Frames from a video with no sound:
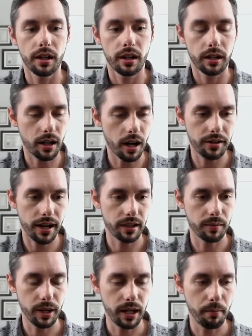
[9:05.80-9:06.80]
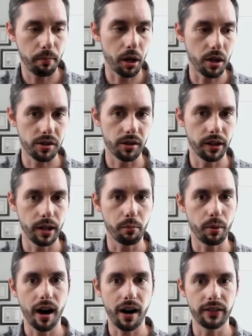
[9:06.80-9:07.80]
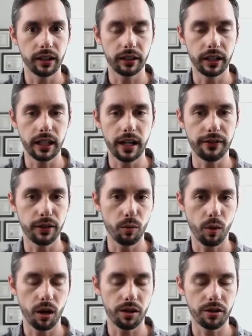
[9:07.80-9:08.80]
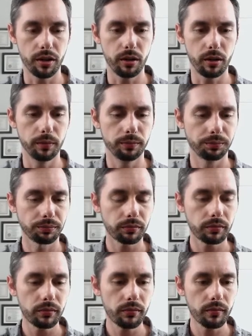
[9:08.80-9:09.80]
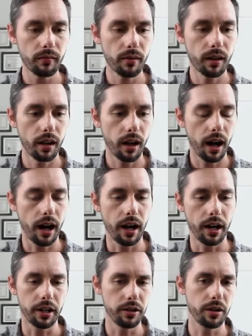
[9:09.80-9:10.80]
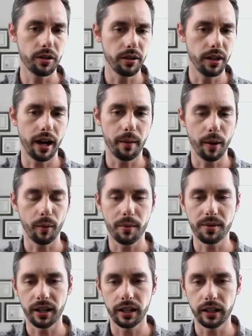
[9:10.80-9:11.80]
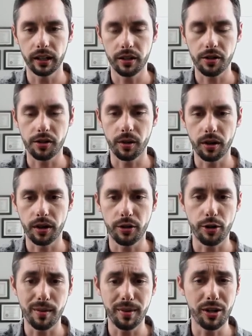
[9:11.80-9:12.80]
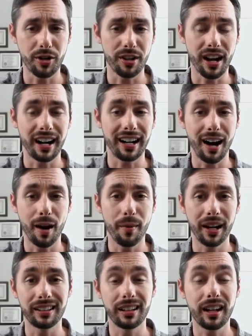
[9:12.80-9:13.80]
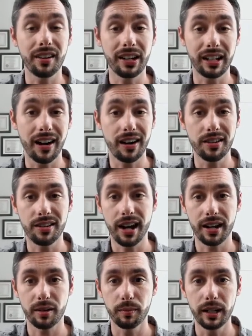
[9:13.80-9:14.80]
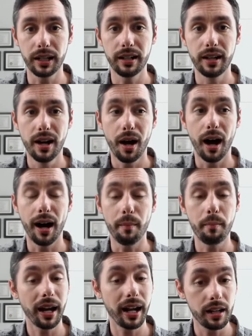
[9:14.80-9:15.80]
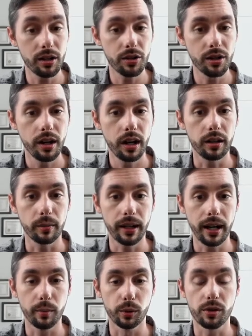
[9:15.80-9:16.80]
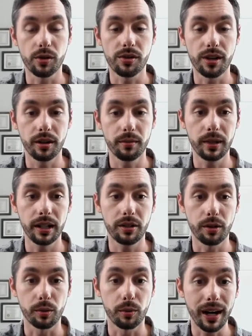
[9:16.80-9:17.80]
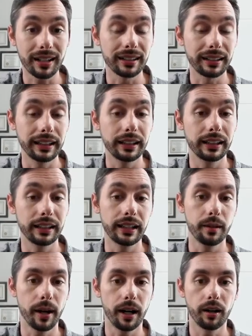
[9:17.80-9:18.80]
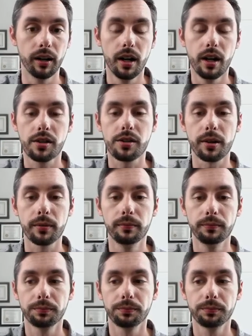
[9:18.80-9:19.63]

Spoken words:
contact me personally and privately if you want to. And you can do that on my website here. Just go to thedreamteacher.com and click on the Contact Me page. You'll be able to send me directly an email. So